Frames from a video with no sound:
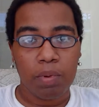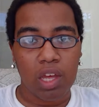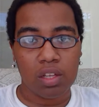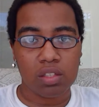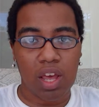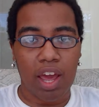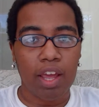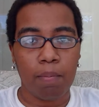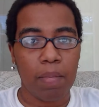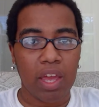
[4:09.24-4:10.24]
because I
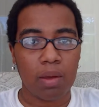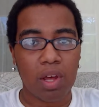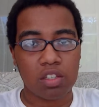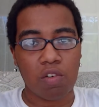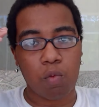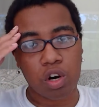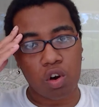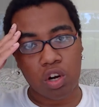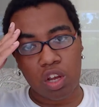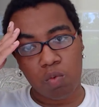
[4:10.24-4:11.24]
am making myself
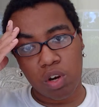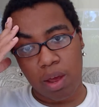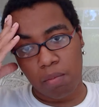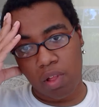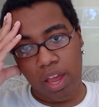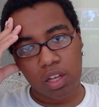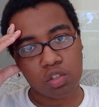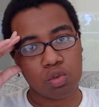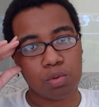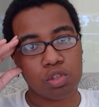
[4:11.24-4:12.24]
work on it when I'm like
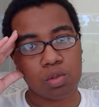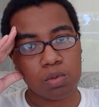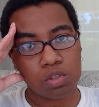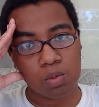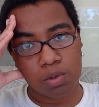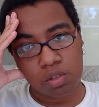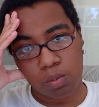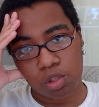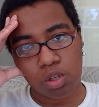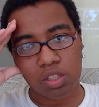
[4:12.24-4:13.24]
super super super
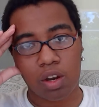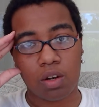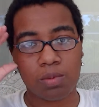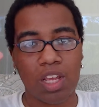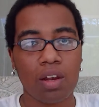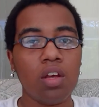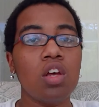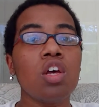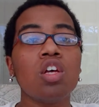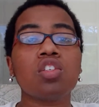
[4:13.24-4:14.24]
super stressed out and upset.
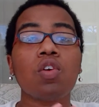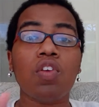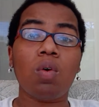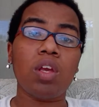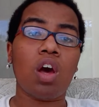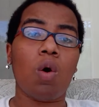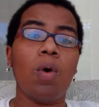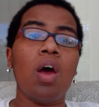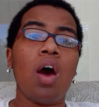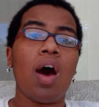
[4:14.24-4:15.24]
So there we
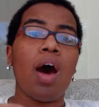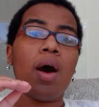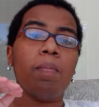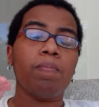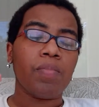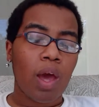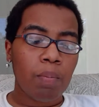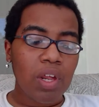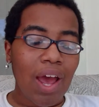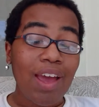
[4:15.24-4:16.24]
go. Um,
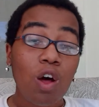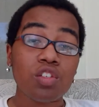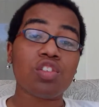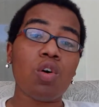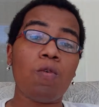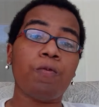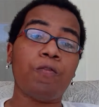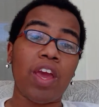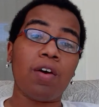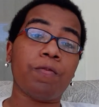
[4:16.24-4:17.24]
but I also
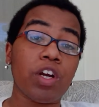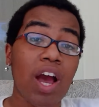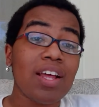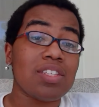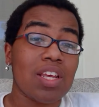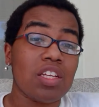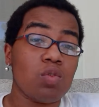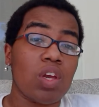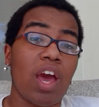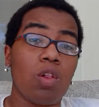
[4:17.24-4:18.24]
fa- forgot to take
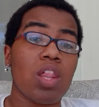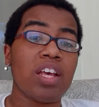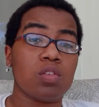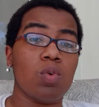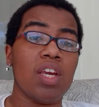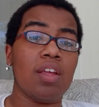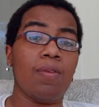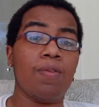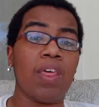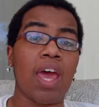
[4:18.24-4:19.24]
into account last week
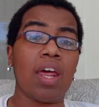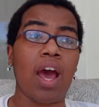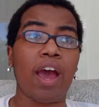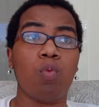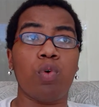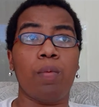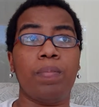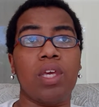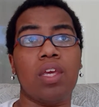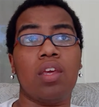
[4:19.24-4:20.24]
that I will
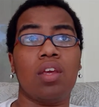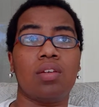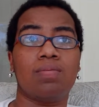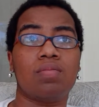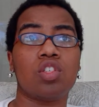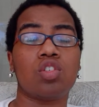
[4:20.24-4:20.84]
be